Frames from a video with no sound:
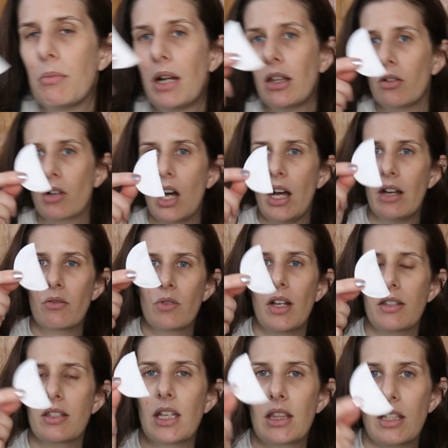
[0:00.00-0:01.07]
my little cotton
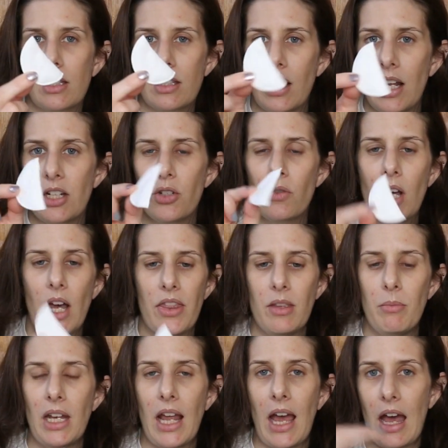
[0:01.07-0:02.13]
rounds like this and I do cut
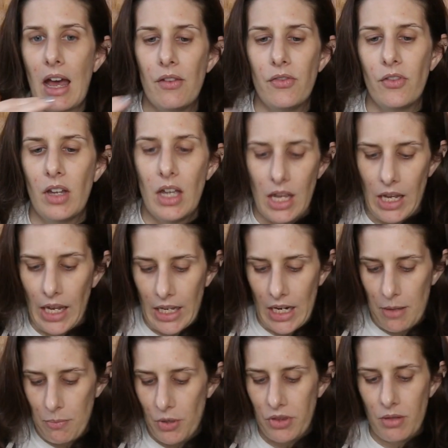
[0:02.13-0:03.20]
them in half. And
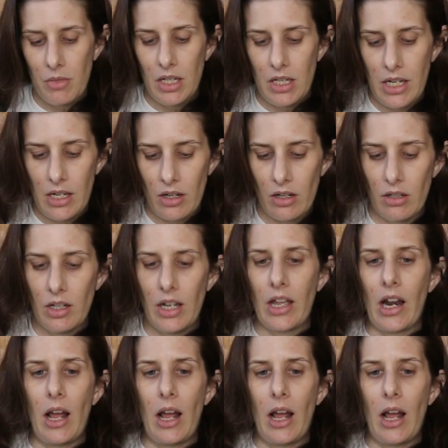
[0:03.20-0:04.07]
I put them in here and